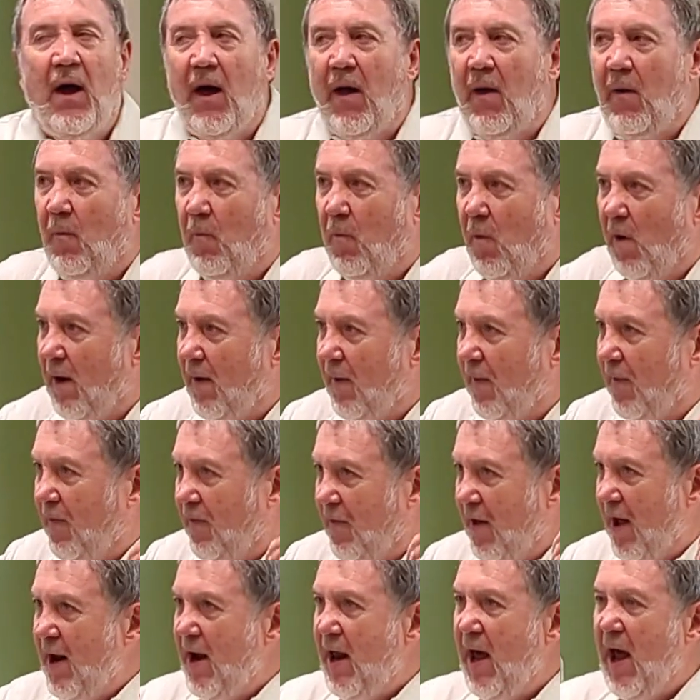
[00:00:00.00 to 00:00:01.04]
what
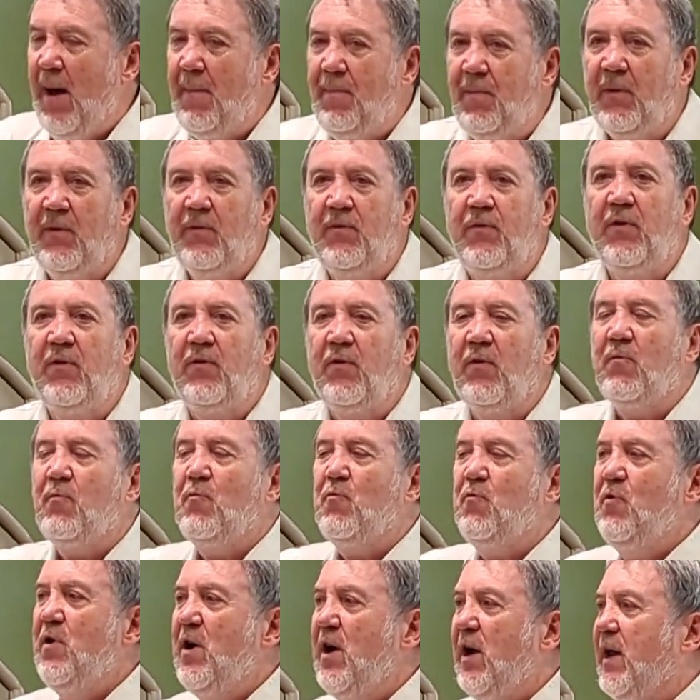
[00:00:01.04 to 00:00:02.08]
then happens is a
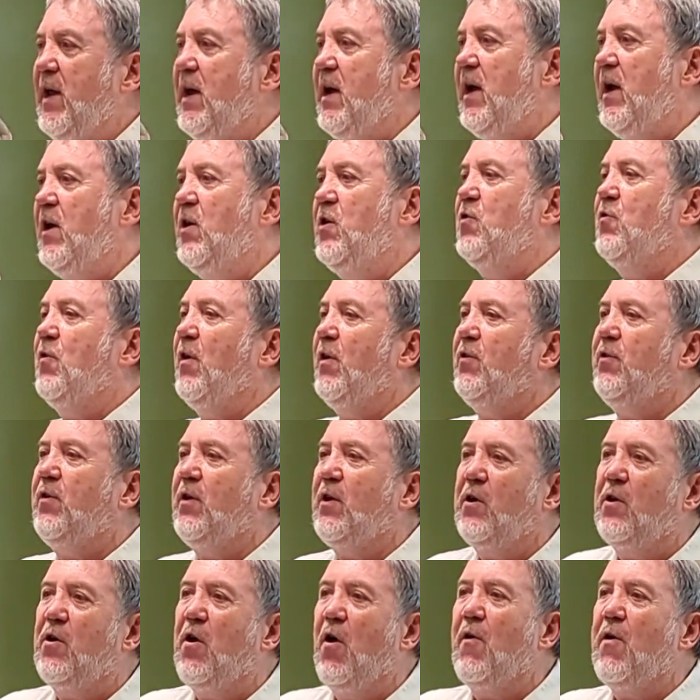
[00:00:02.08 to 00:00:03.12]
really interesting
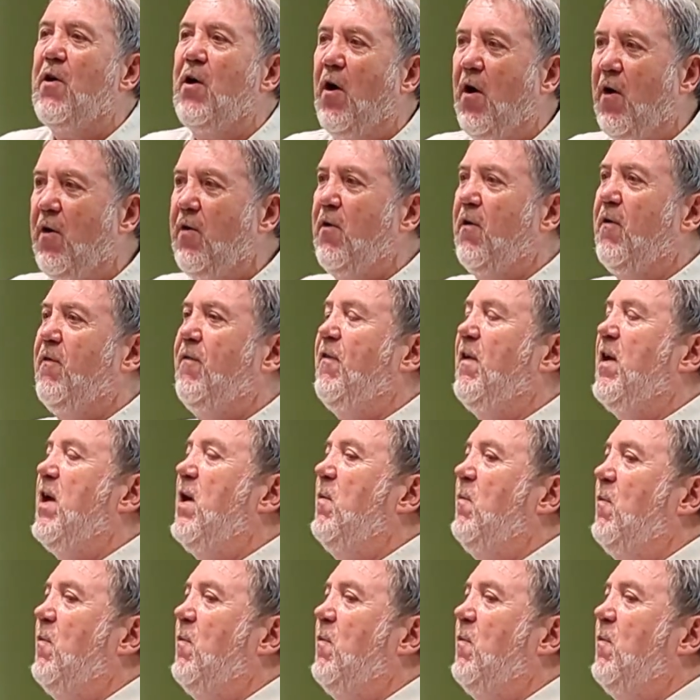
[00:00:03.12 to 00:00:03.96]
choreography,